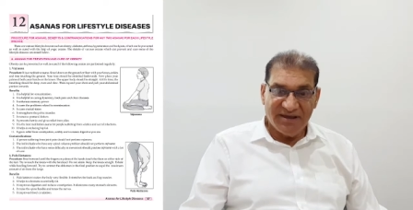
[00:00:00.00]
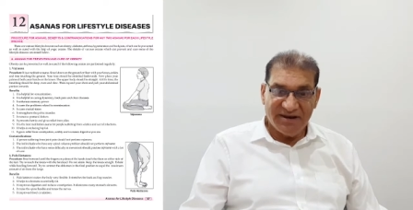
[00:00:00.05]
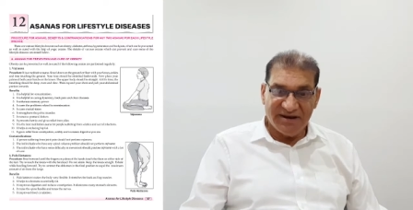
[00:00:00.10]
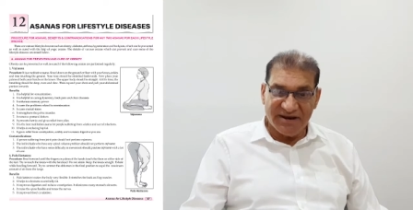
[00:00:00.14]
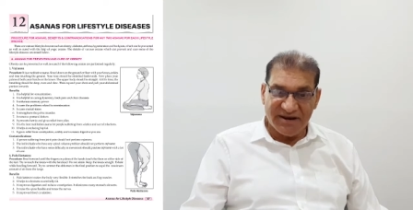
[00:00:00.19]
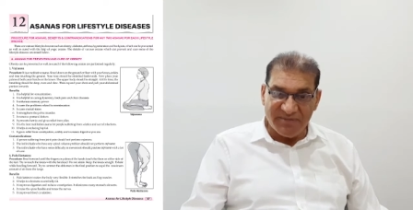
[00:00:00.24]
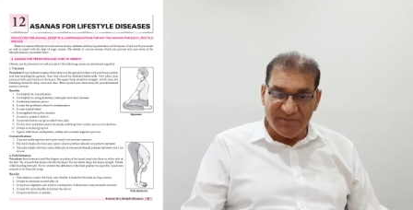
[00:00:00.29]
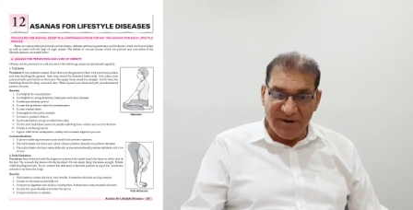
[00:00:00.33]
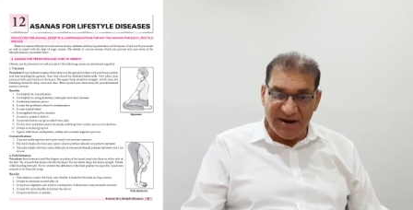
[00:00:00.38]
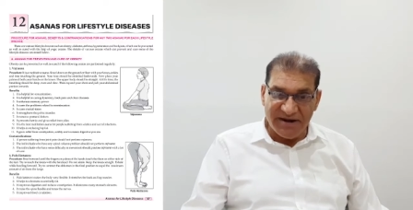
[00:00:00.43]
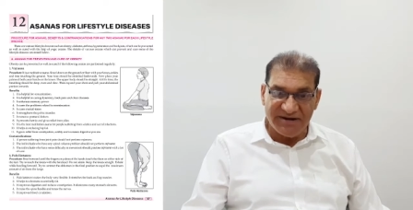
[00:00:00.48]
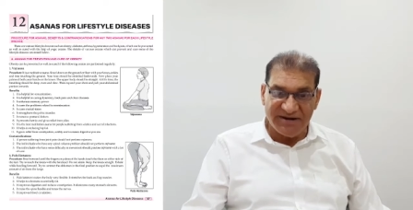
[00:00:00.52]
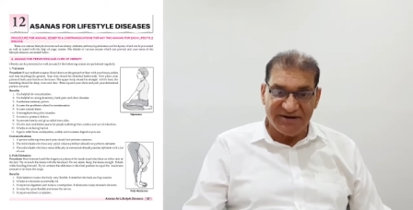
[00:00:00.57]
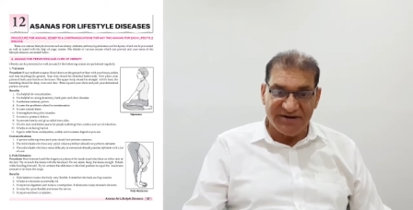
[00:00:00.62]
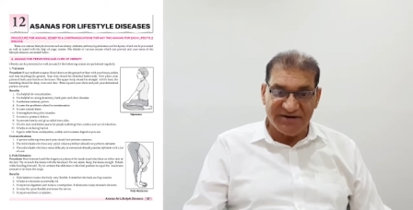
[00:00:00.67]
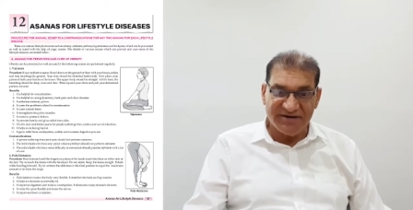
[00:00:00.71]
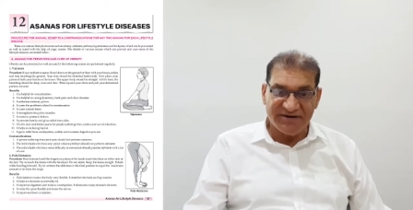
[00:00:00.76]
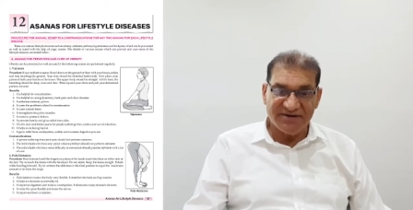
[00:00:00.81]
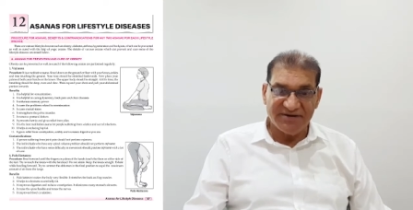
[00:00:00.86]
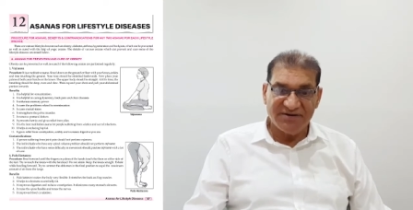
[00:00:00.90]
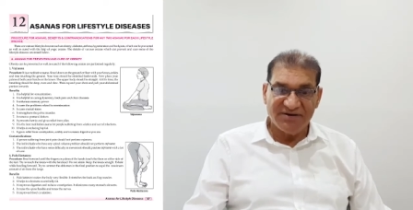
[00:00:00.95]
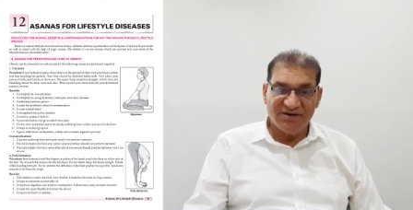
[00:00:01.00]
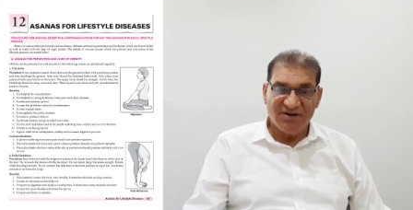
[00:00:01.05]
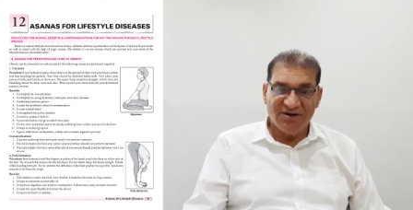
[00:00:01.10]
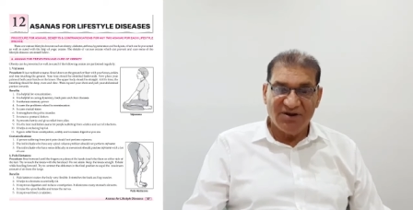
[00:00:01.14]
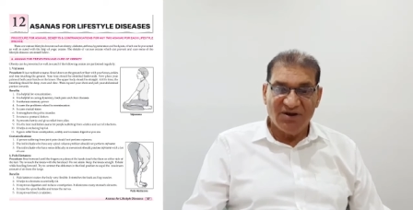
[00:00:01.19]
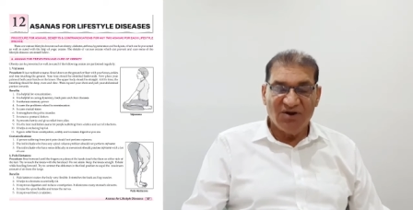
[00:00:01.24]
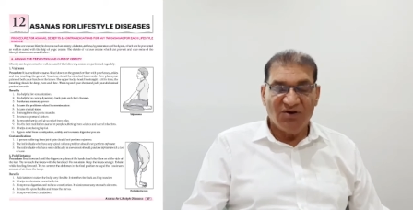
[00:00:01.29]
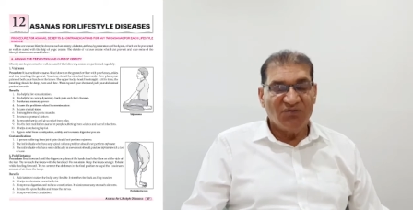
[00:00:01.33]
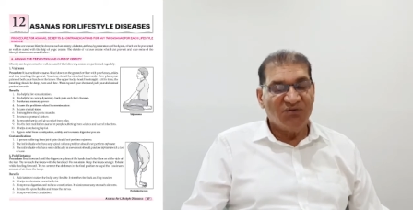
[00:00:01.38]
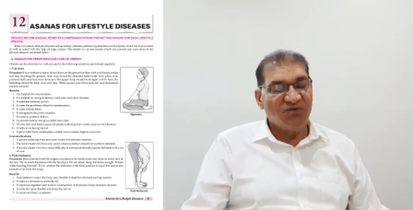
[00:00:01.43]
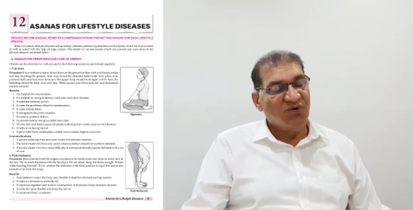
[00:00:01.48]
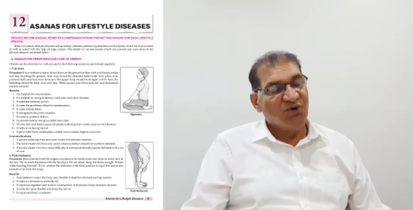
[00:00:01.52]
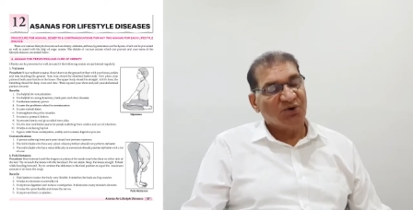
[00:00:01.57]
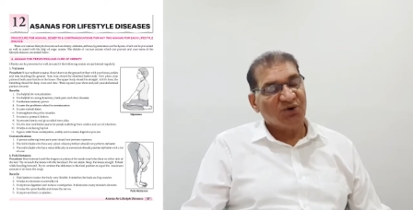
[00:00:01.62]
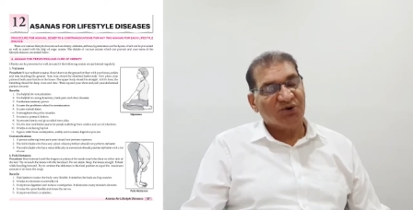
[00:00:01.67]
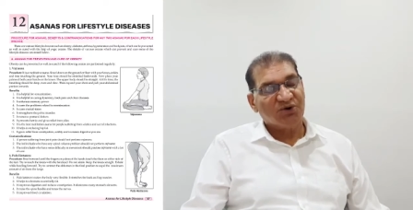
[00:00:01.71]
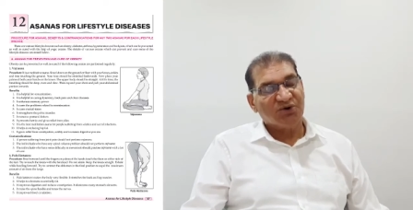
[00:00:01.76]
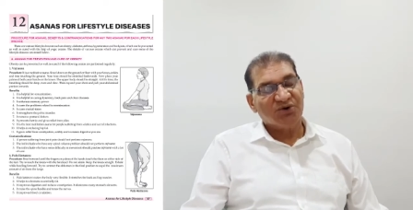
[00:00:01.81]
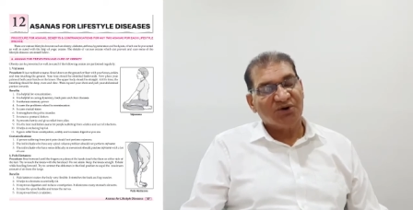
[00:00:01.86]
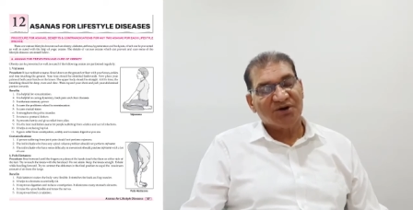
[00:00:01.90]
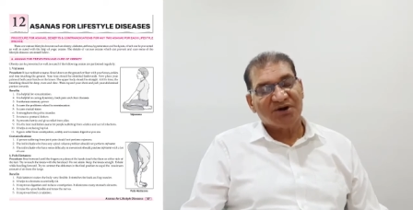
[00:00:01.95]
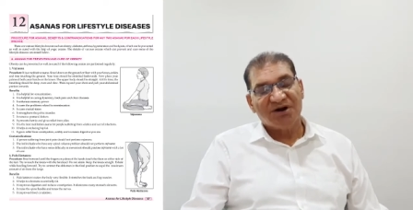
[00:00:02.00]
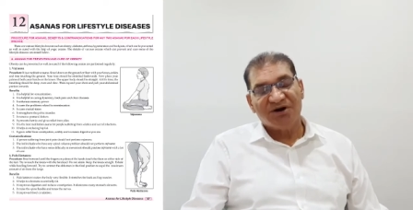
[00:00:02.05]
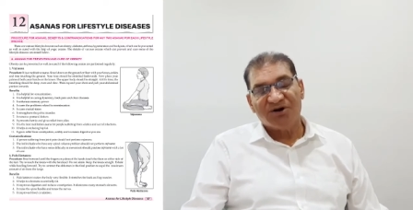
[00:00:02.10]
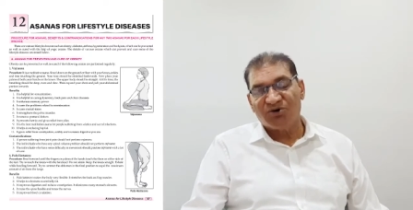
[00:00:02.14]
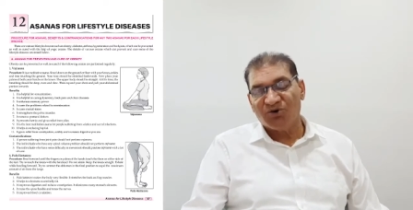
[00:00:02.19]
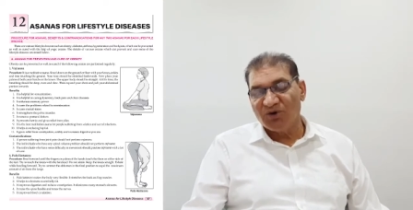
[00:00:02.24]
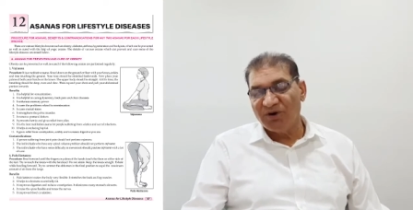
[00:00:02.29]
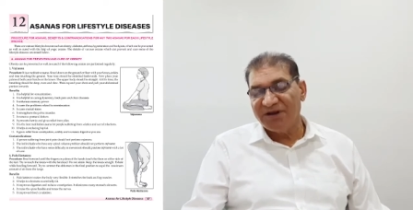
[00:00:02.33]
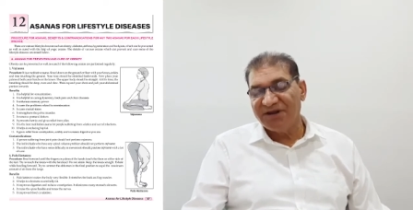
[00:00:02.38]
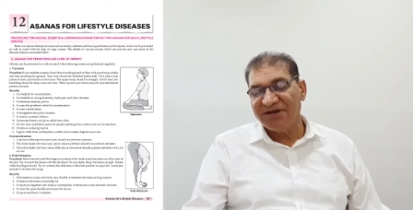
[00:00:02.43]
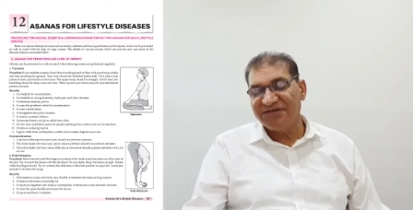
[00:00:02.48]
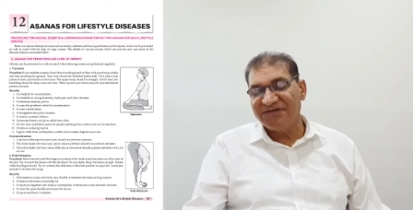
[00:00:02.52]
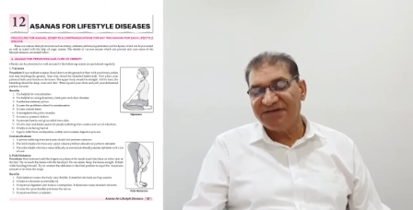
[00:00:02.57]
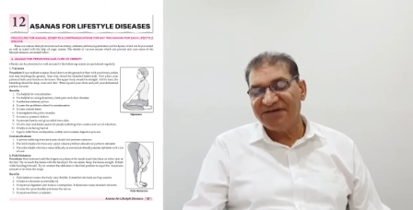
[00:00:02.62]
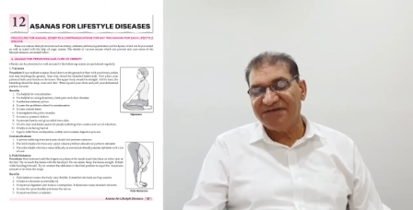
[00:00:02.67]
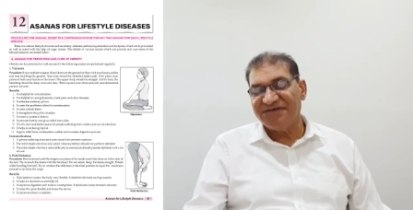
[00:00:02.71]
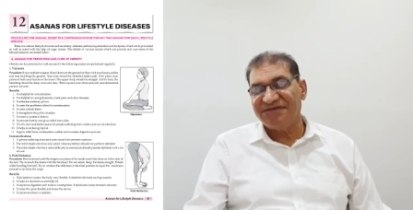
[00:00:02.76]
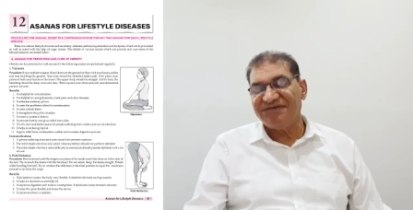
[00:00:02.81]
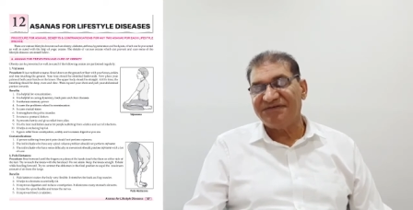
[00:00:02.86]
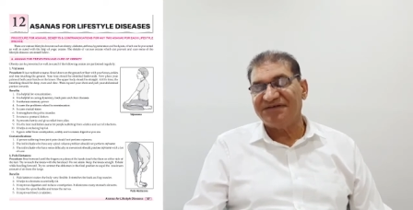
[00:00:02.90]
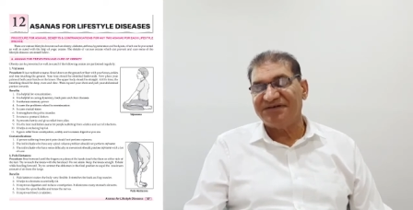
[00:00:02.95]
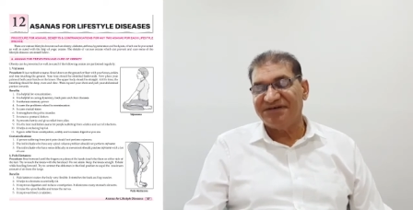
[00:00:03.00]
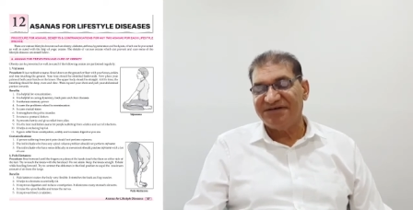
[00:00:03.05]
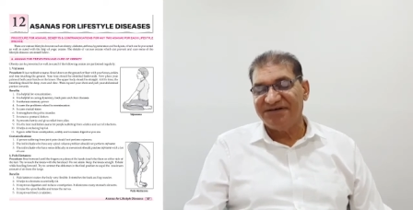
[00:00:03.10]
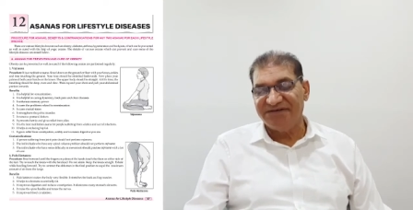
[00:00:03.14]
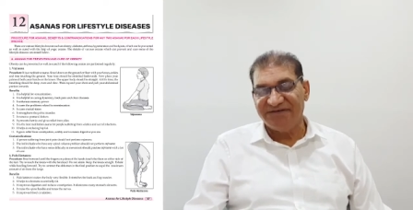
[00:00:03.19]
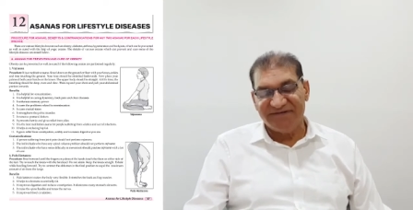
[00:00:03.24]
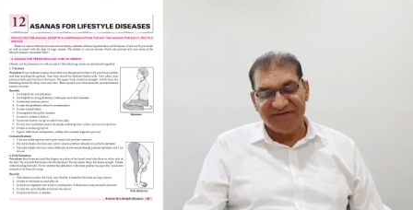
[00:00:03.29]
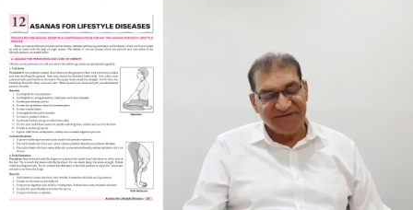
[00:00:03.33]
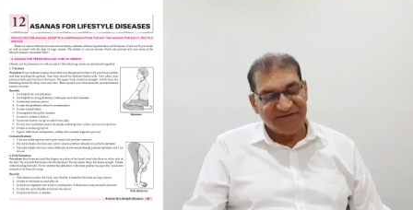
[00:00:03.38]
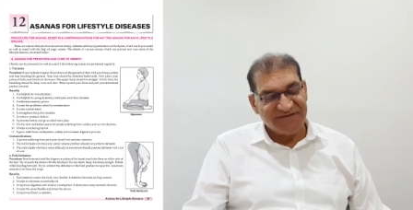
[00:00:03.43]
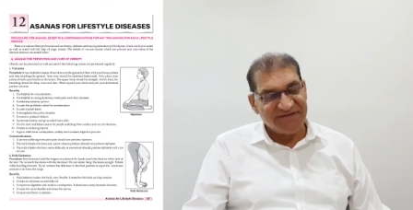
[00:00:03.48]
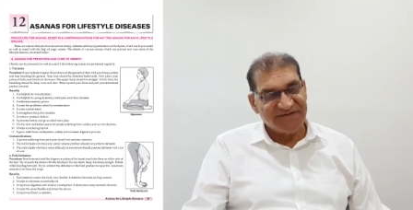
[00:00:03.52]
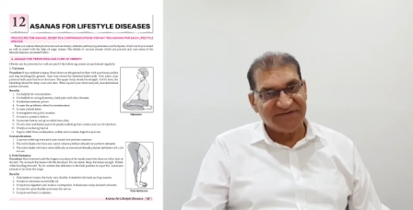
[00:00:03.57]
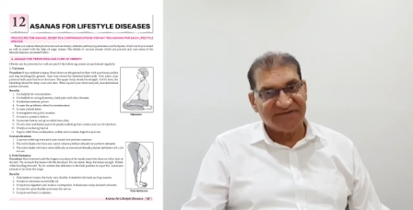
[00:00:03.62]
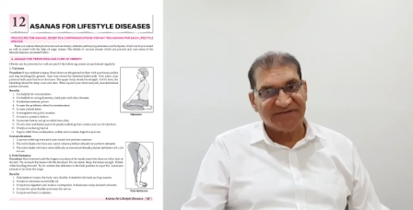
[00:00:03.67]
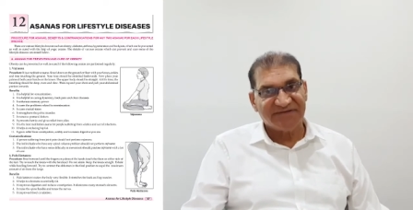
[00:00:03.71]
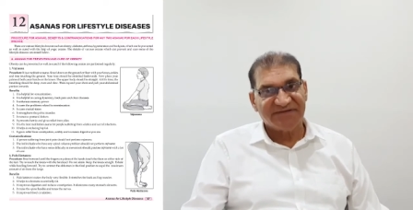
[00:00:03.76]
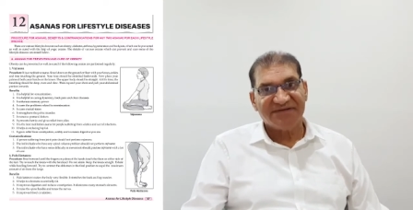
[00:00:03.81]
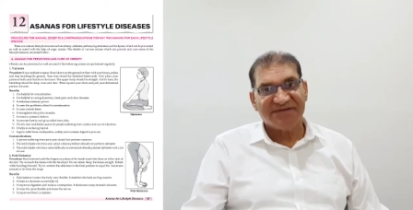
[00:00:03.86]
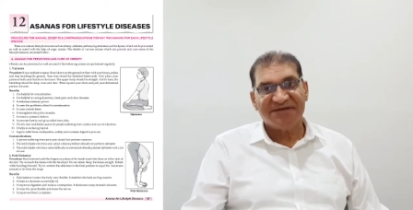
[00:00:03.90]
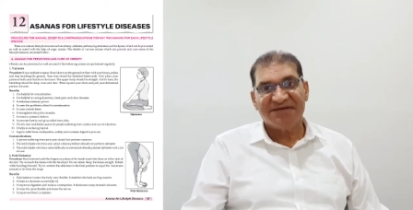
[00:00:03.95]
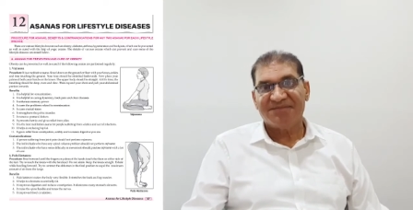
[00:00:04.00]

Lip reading: recommended for controlling these diseases.